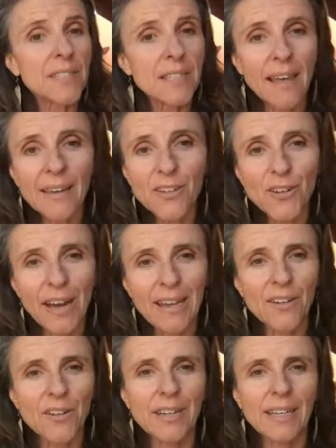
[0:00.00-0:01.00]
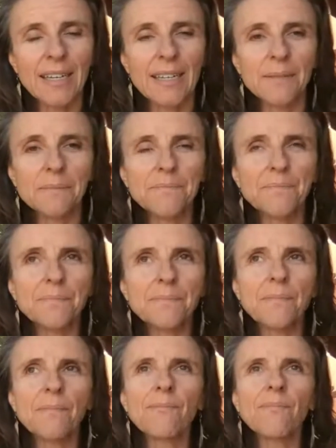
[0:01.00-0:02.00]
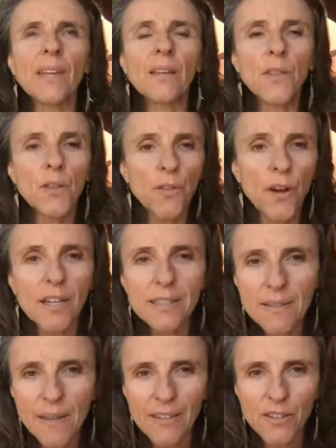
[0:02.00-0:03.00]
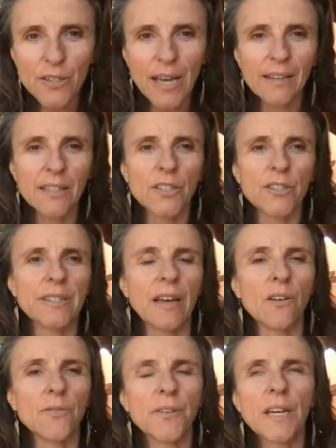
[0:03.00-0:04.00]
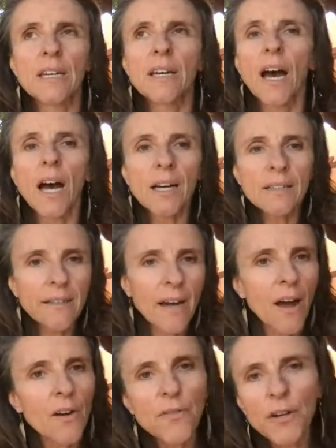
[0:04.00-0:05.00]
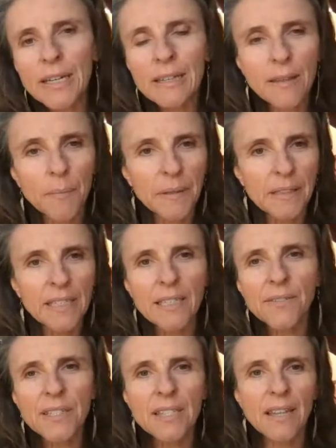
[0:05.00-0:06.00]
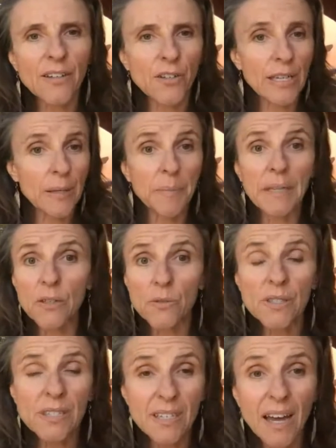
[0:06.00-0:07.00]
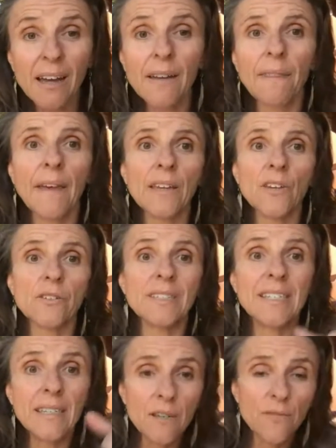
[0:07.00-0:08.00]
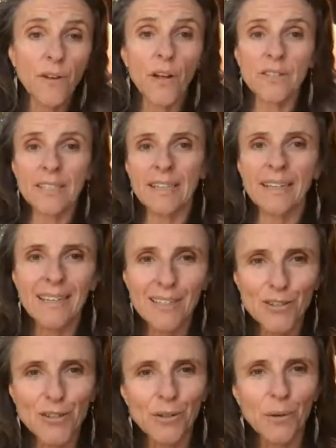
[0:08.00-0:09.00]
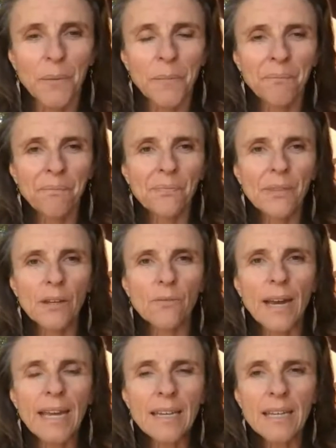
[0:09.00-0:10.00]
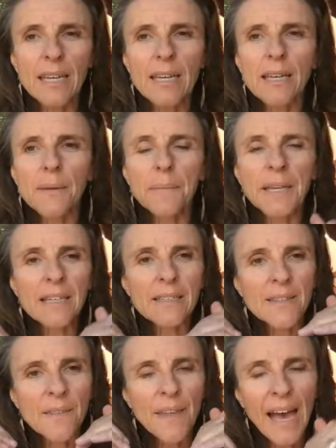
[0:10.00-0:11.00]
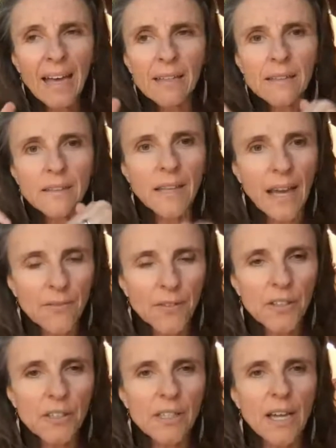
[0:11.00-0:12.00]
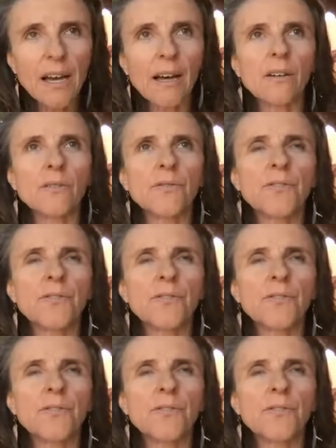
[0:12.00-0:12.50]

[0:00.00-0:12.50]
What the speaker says: that you're anchoring in, the thoughts that you're telling yourself, uncovering the beliefs that are keeping you stuck, that you're defaulting into, right? Because that level of